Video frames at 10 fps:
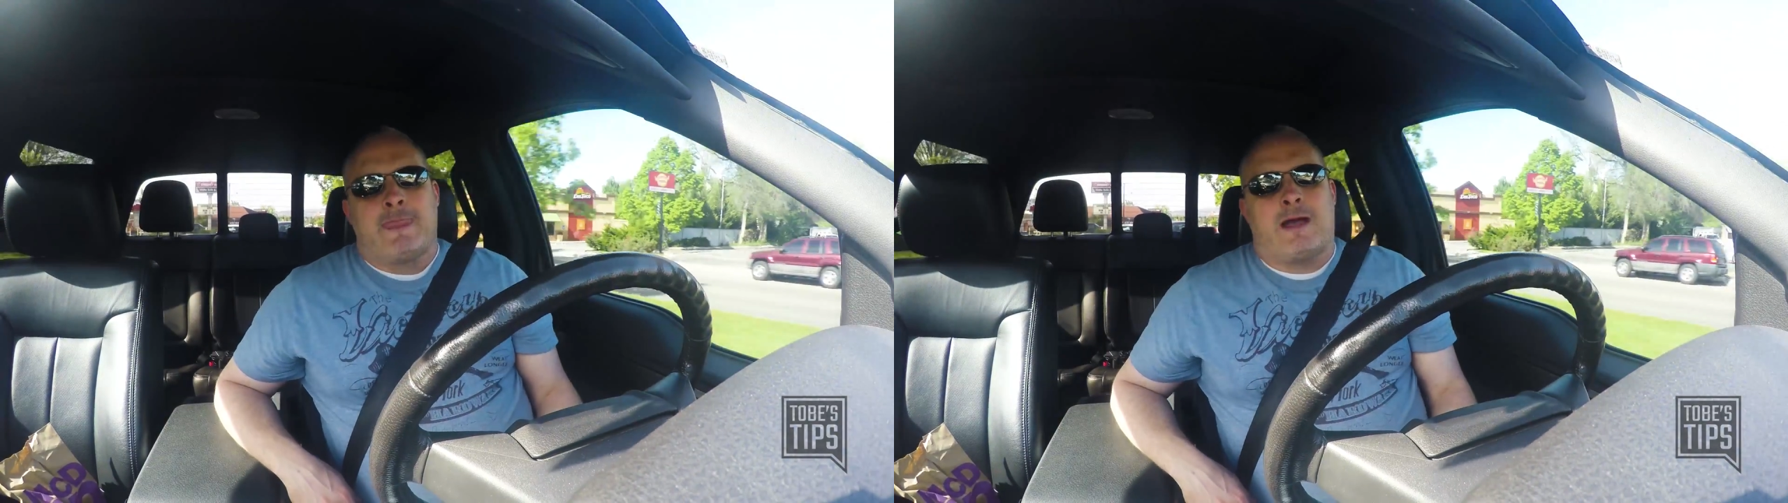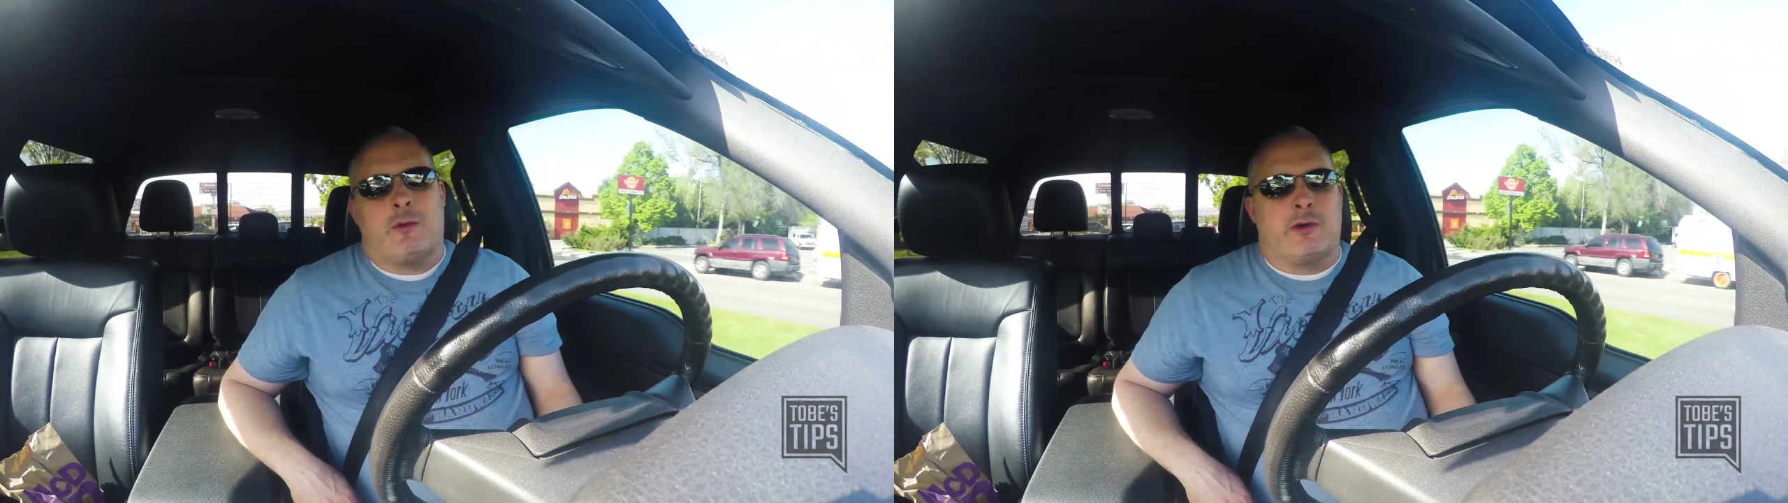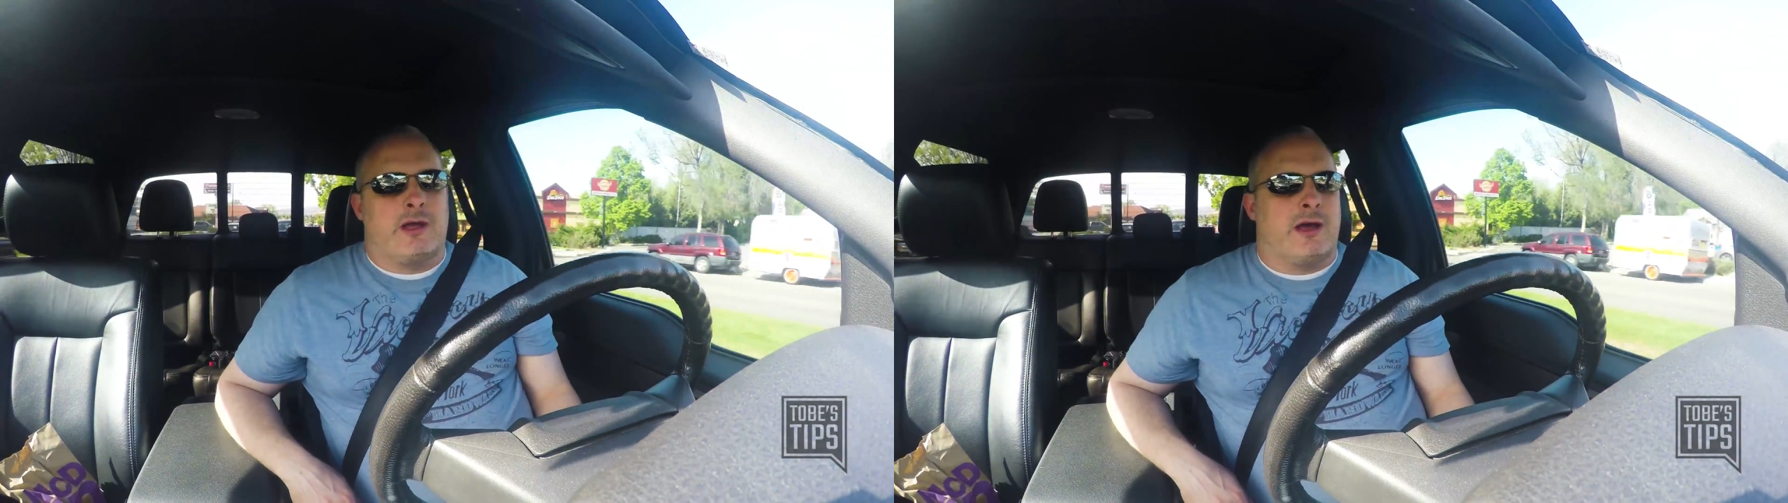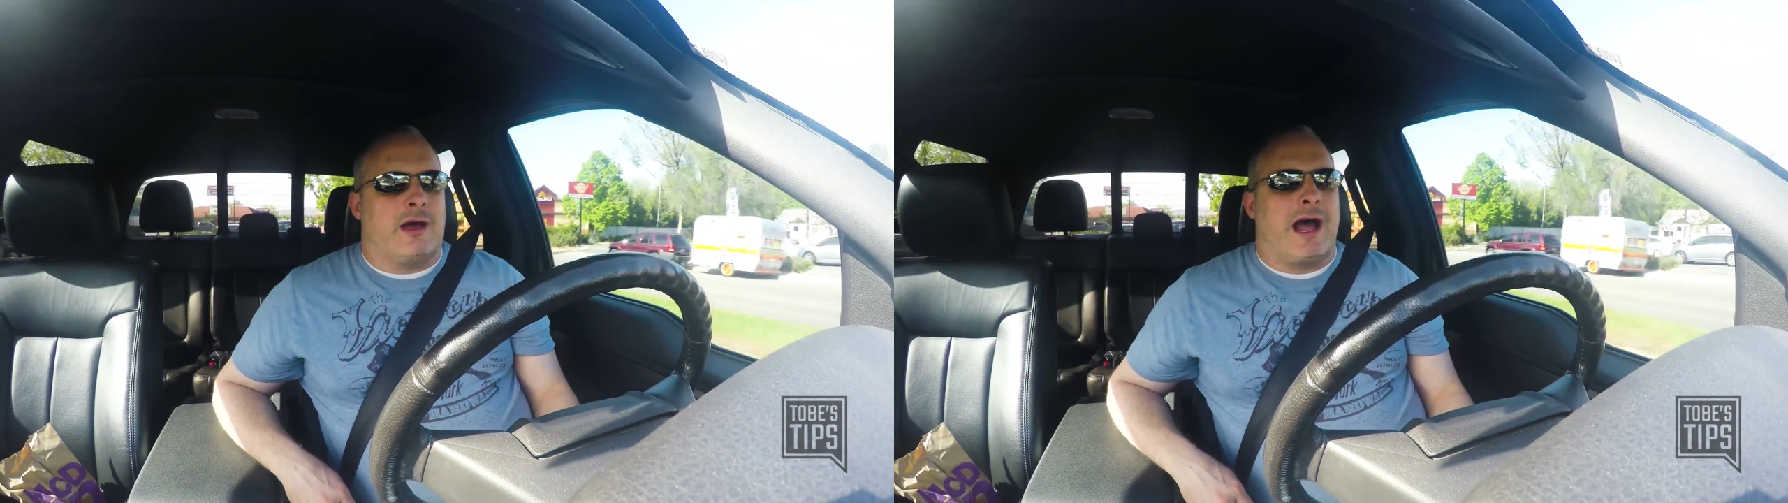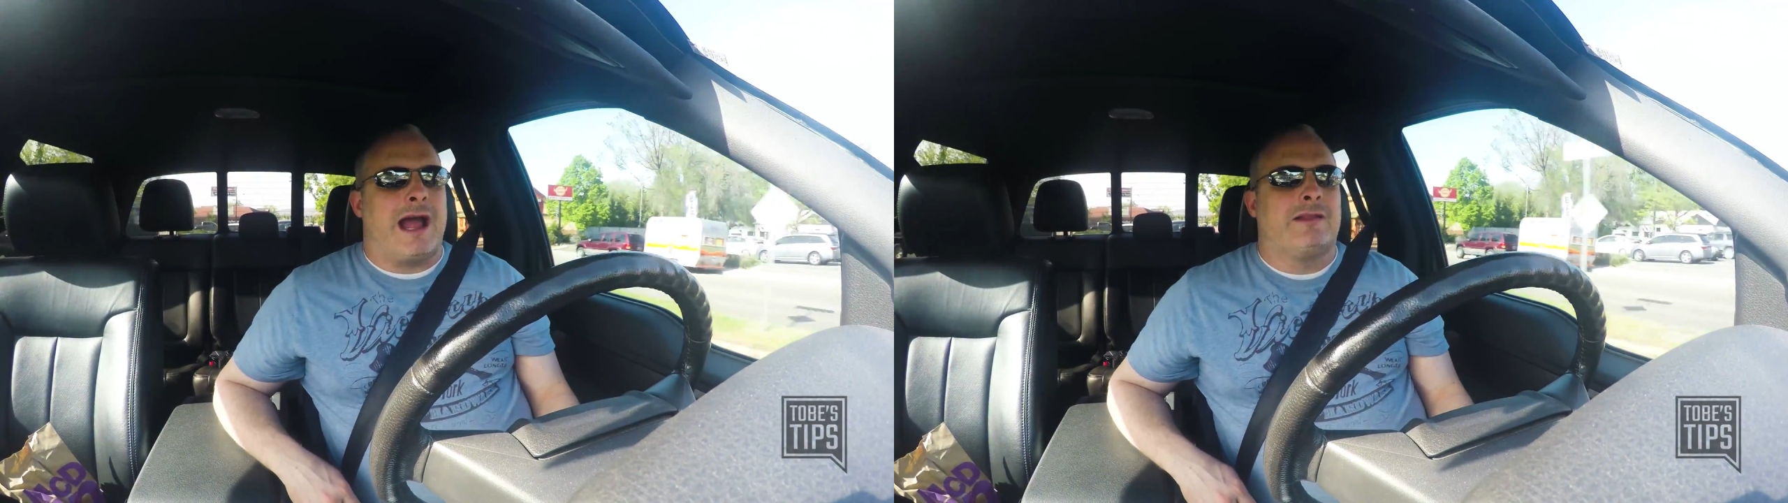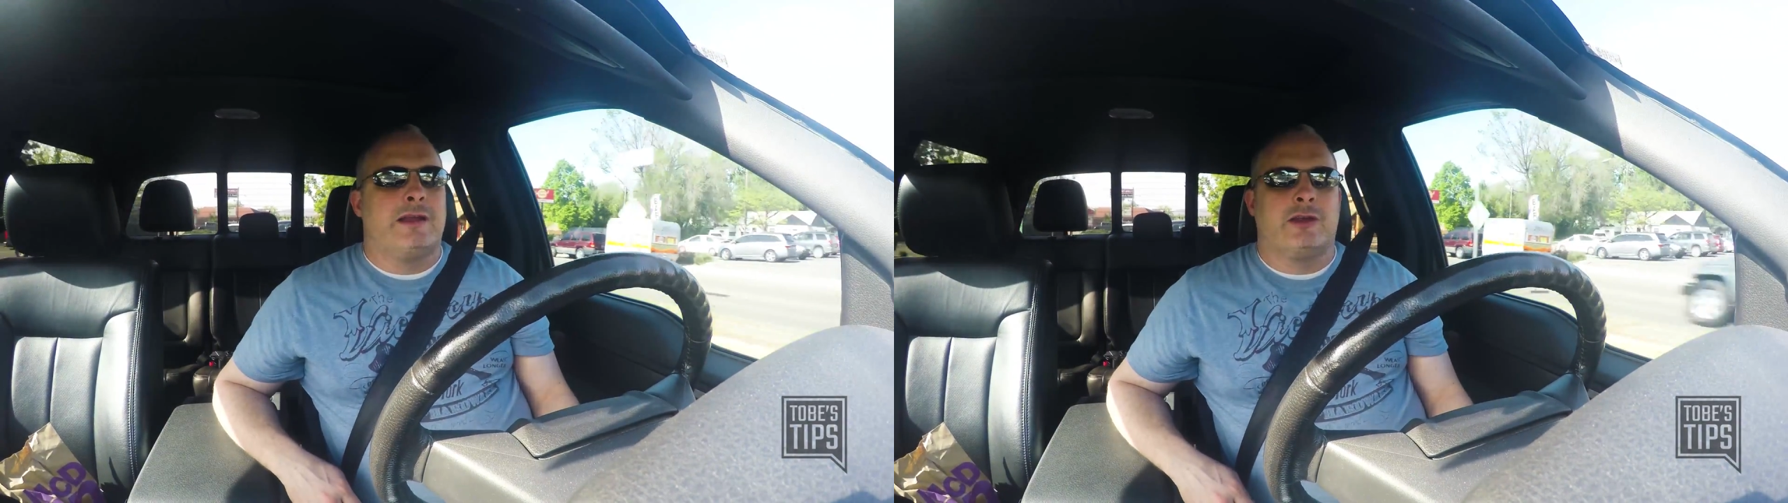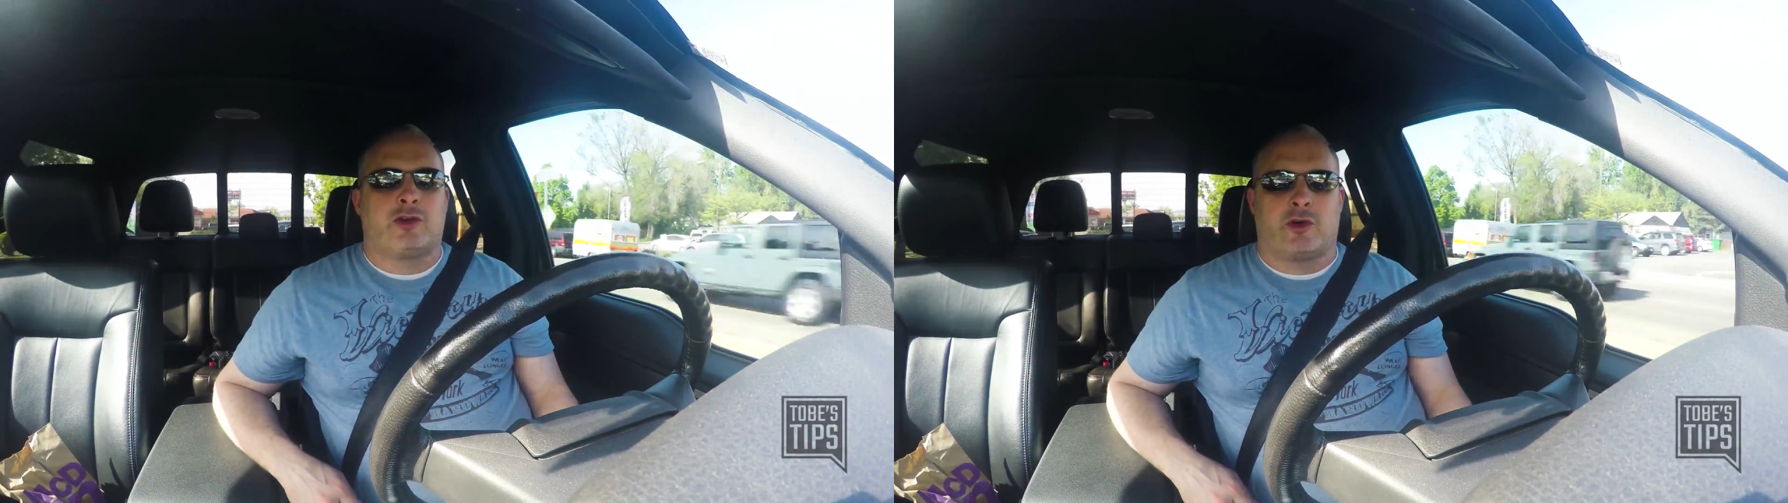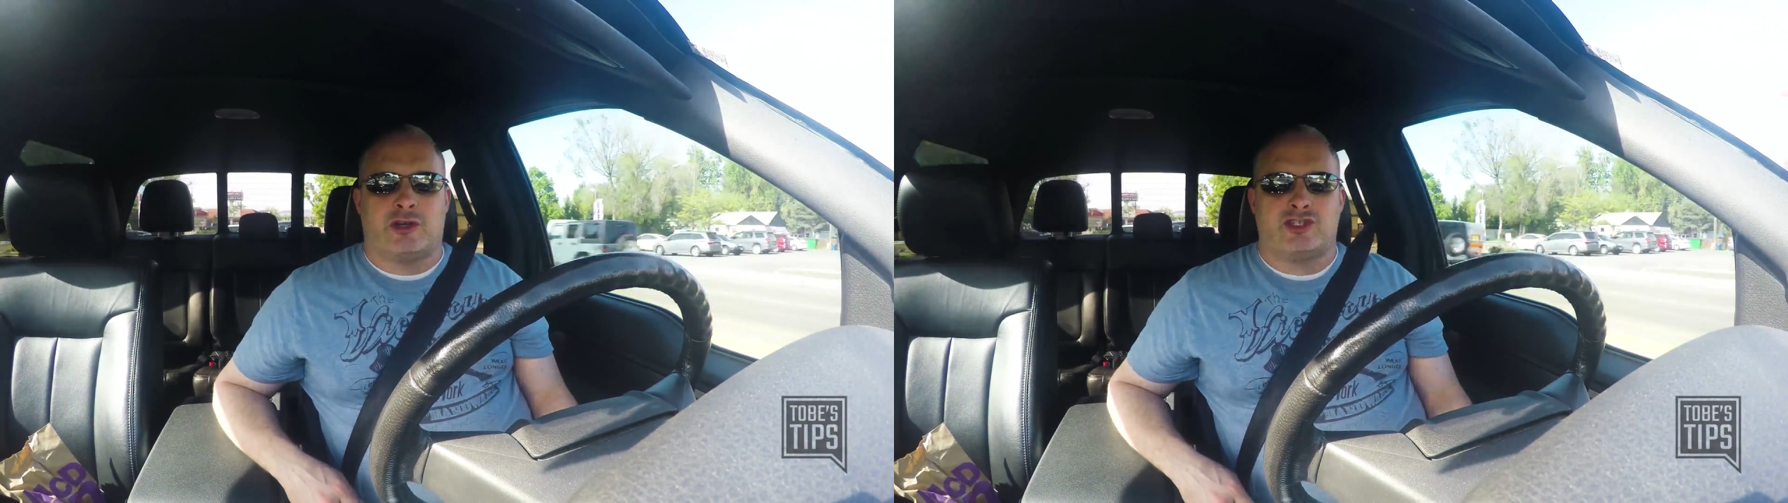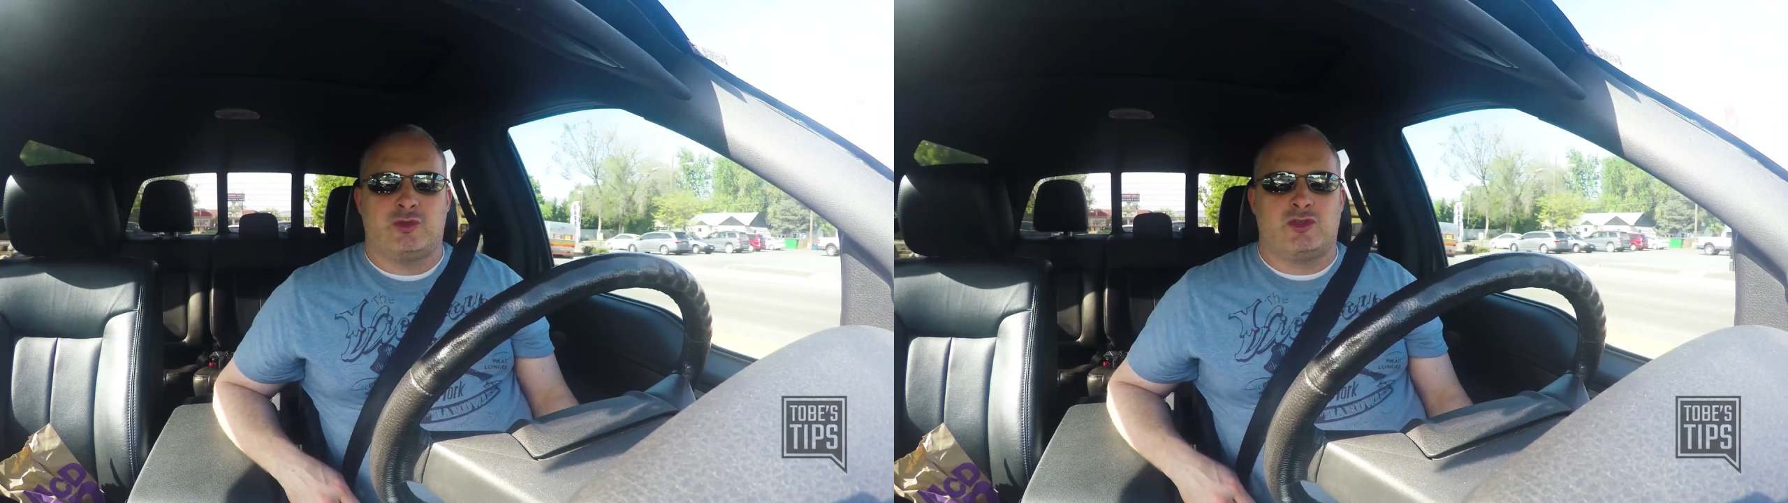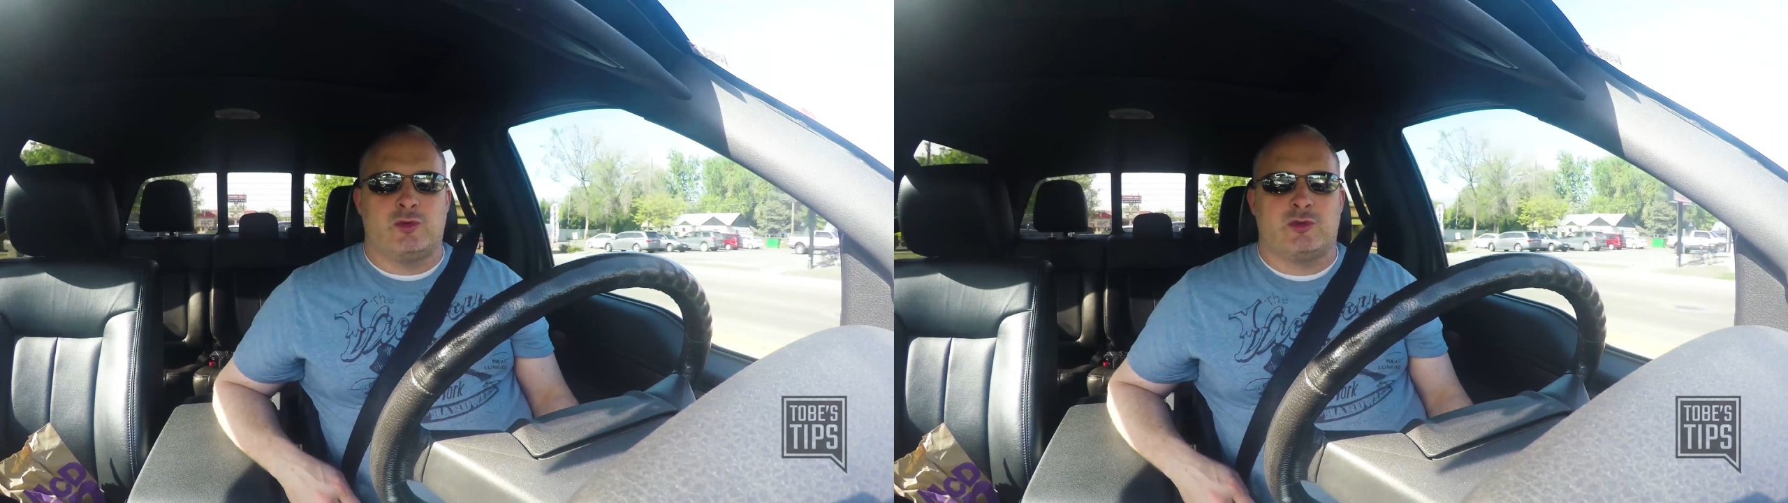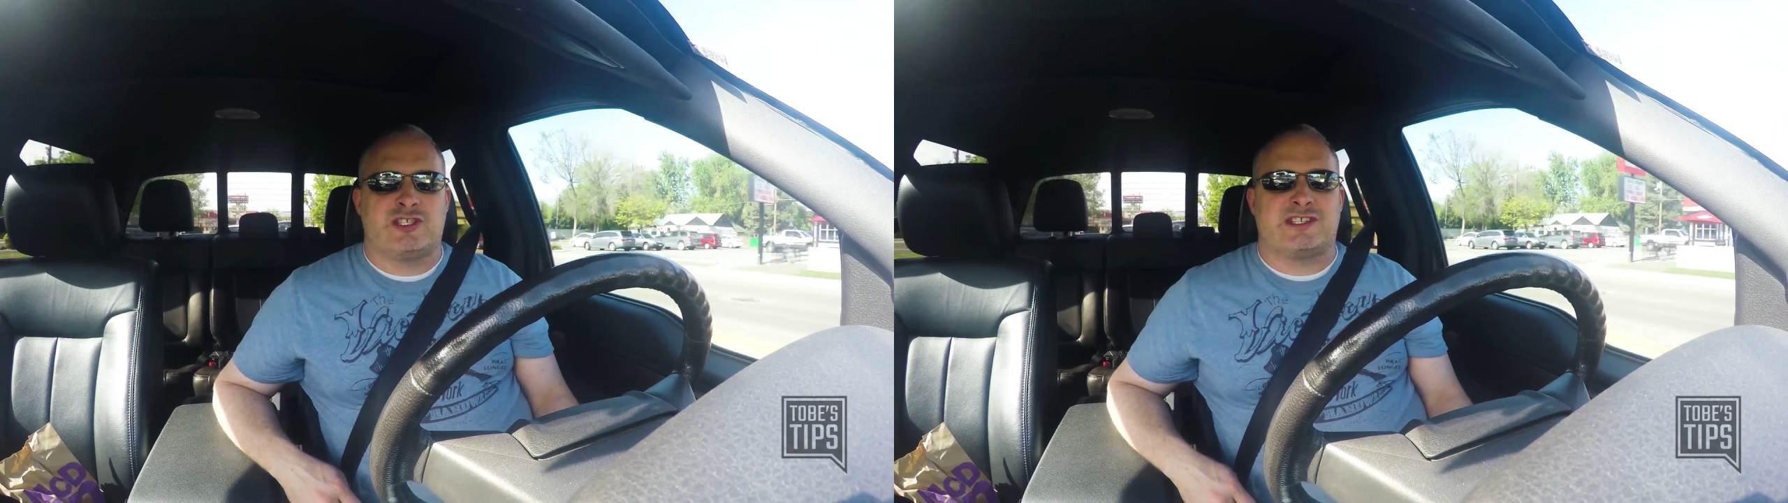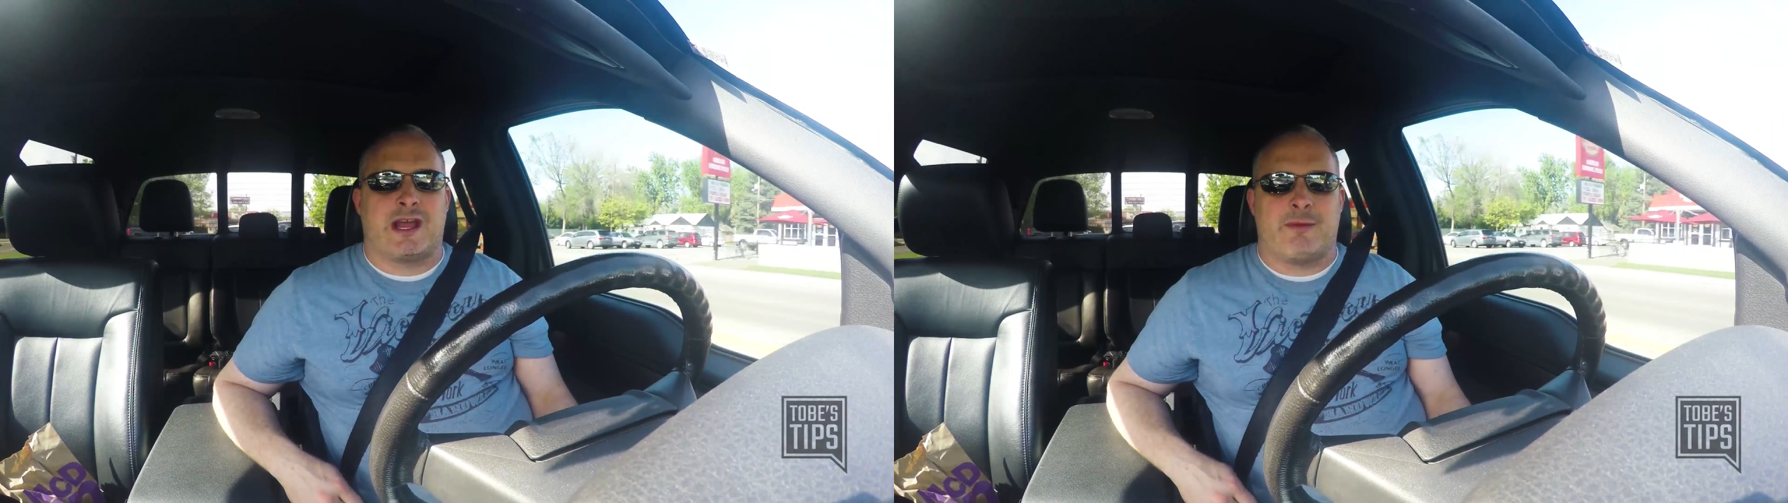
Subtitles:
I would highly encourage you to set